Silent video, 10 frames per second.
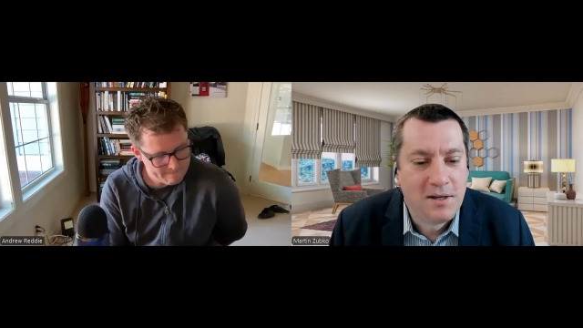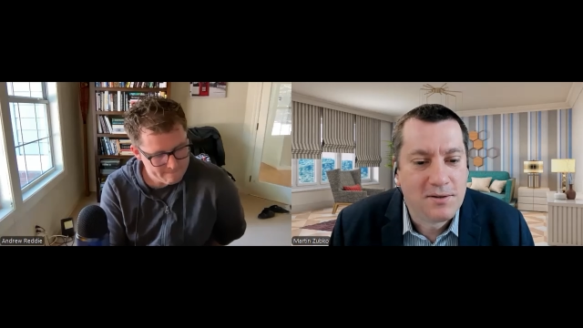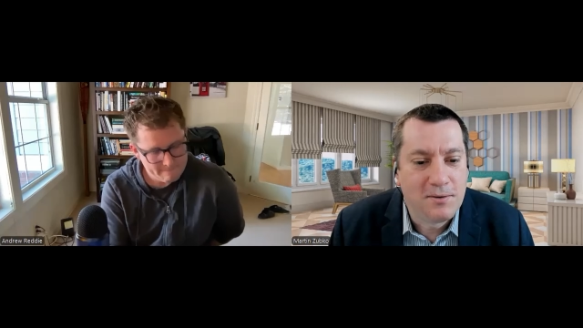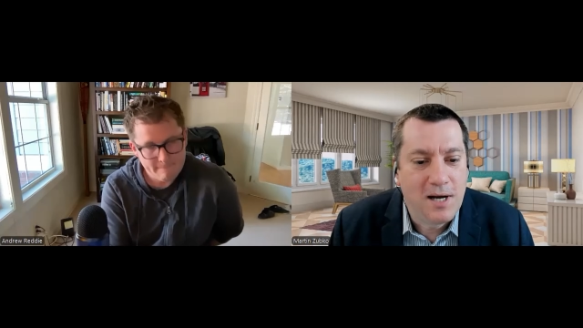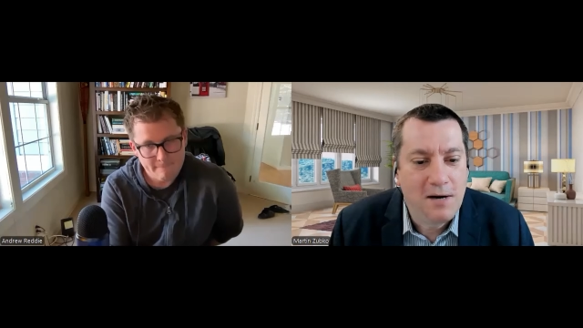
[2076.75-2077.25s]

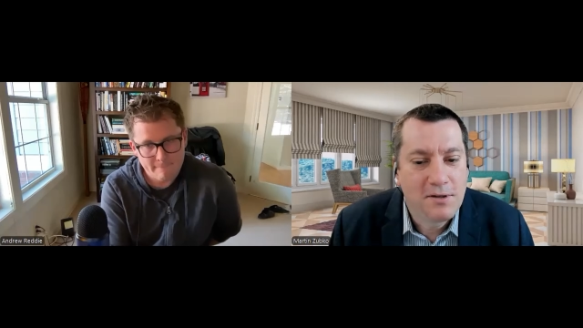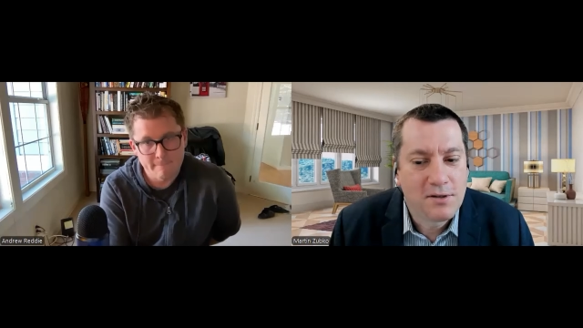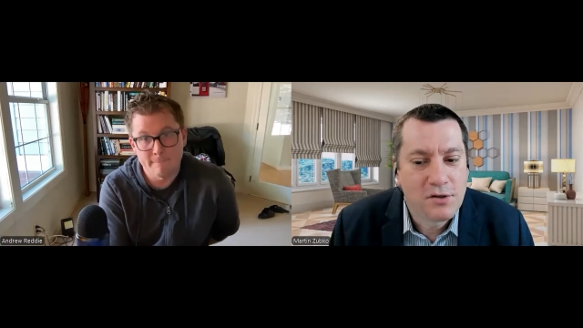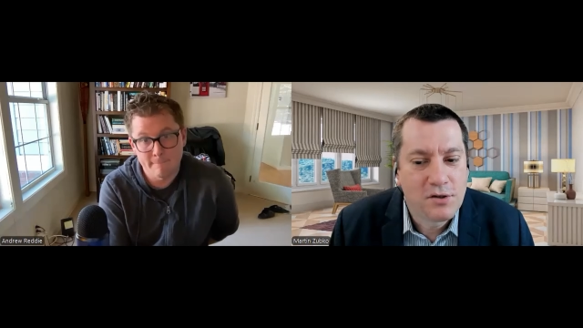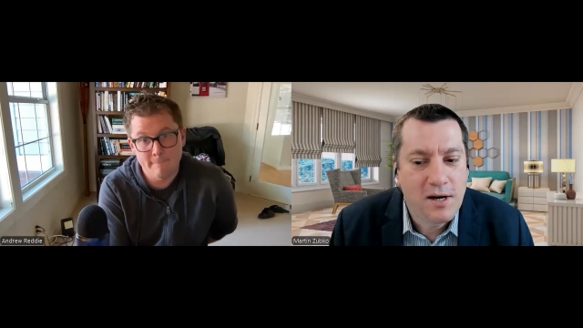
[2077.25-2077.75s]
Speaker 1: So, how
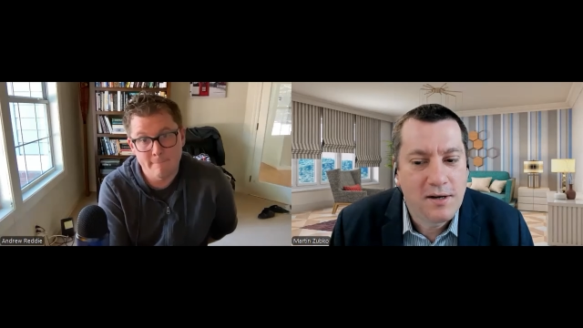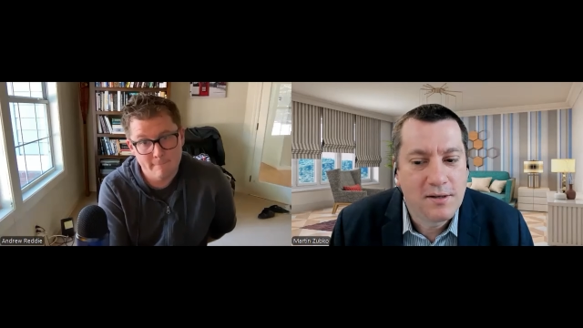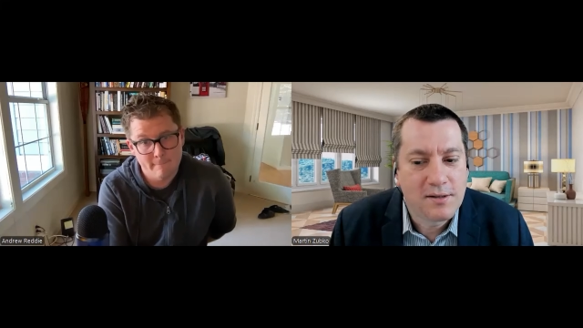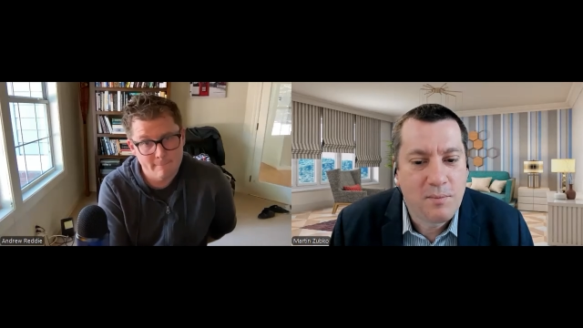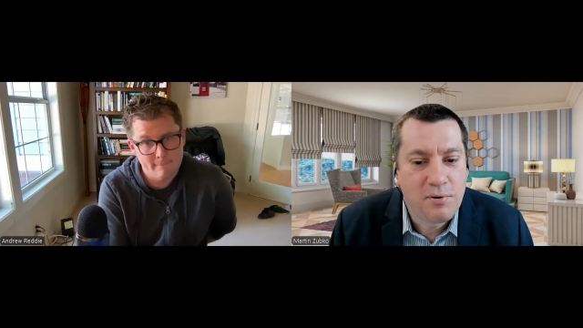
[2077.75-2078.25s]
is
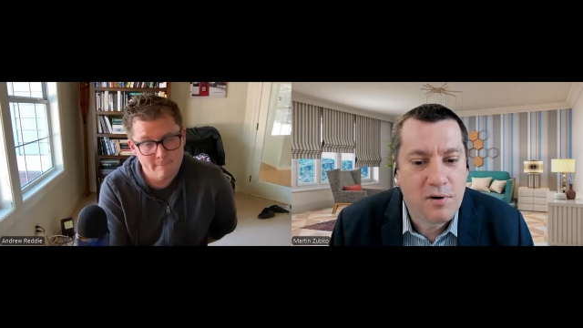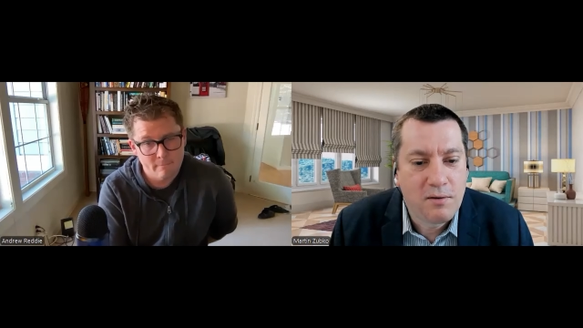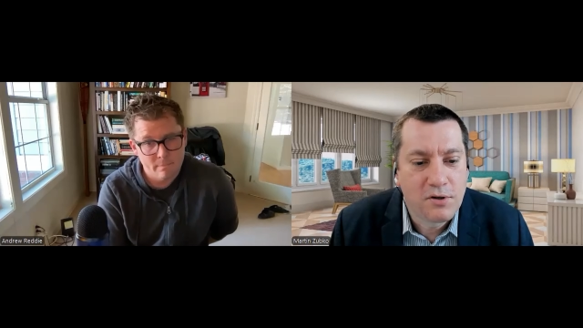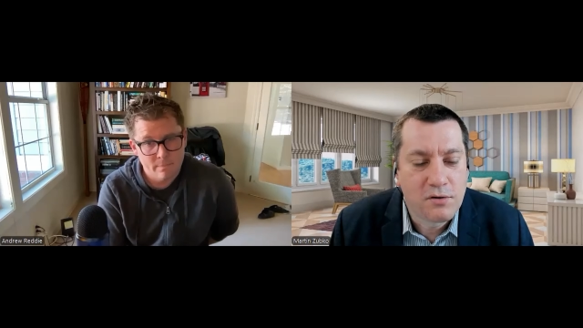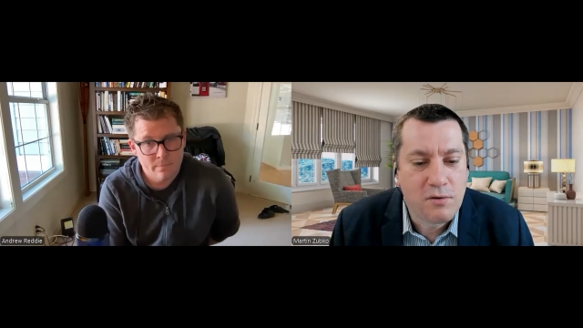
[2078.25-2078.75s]
mm-hmm.
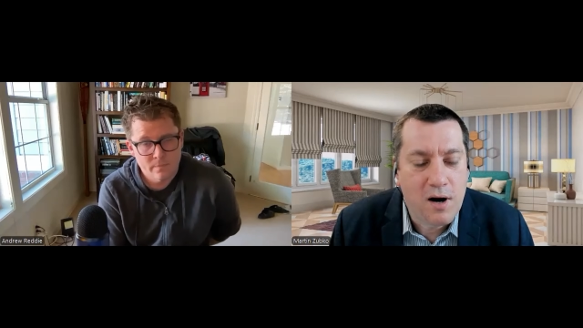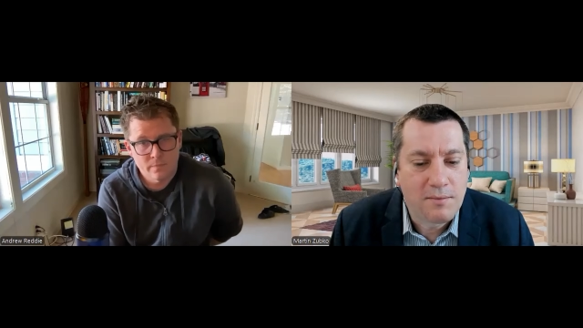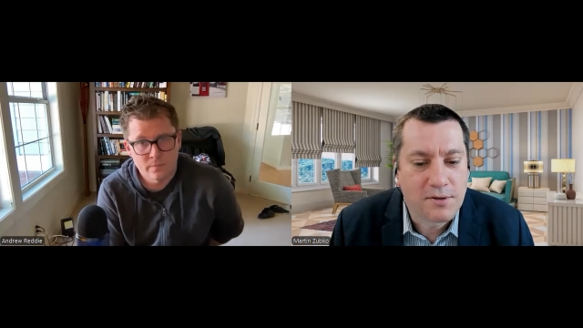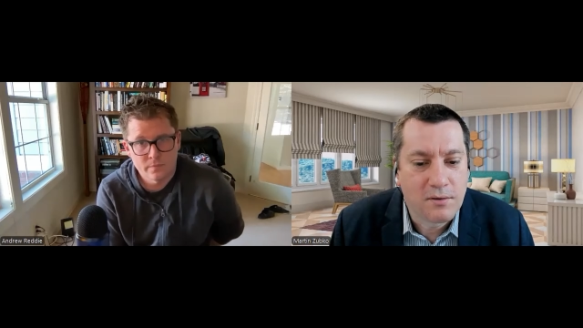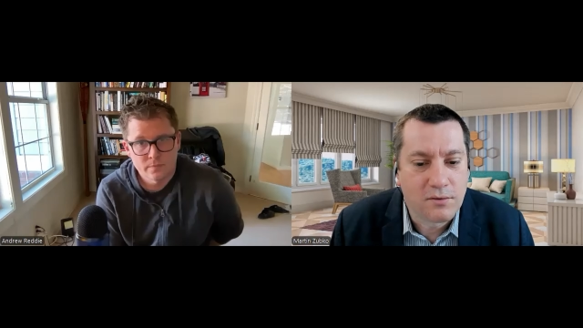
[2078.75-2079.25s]
approach to
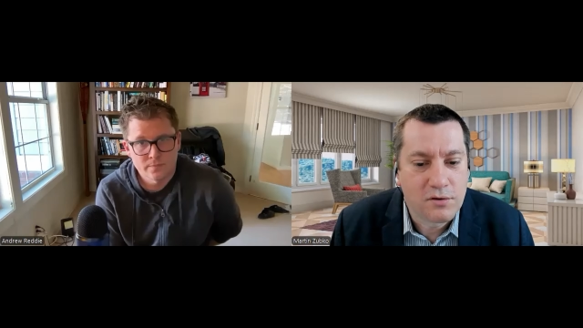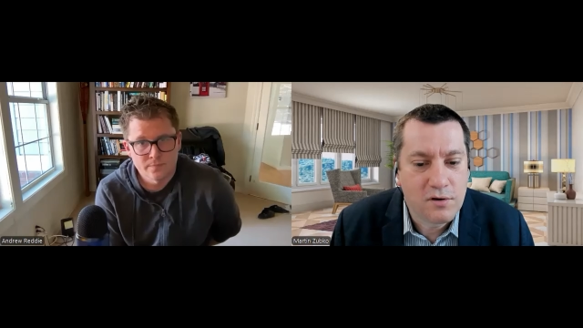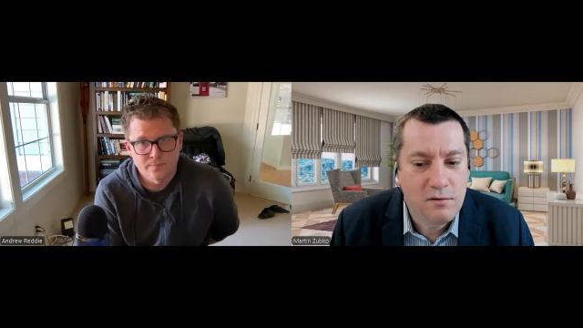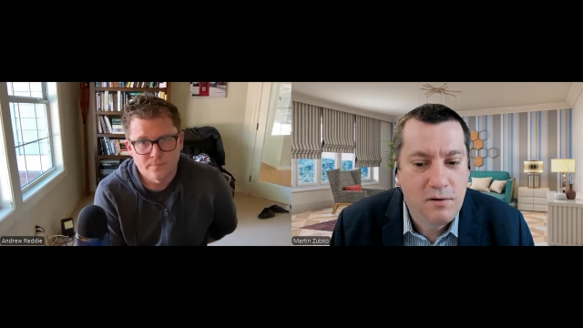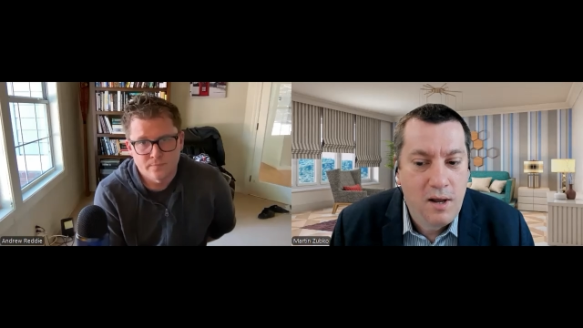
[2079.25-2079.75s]
arms
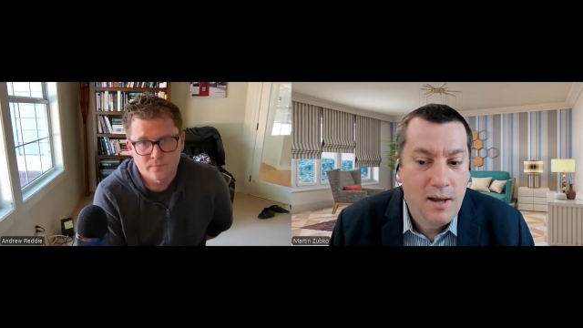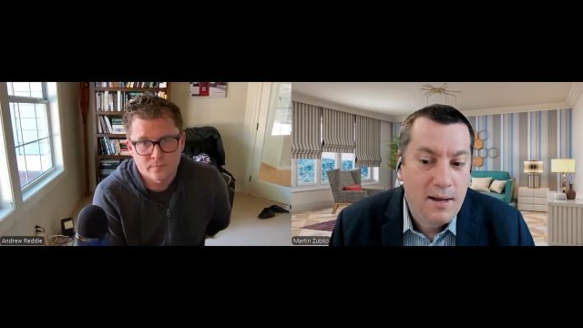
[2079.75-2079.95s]
control?